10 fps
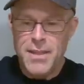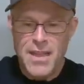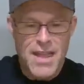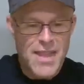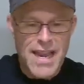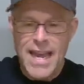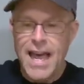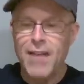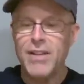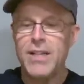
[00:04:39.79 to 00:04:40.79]
Then they
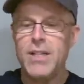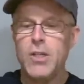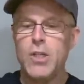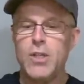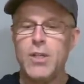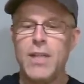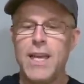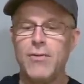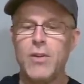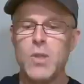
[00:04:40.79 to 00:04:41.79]
have, in addition to the
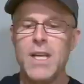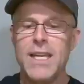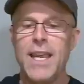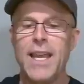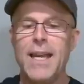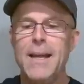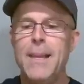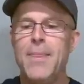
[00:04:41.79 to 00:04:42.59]
FOC King,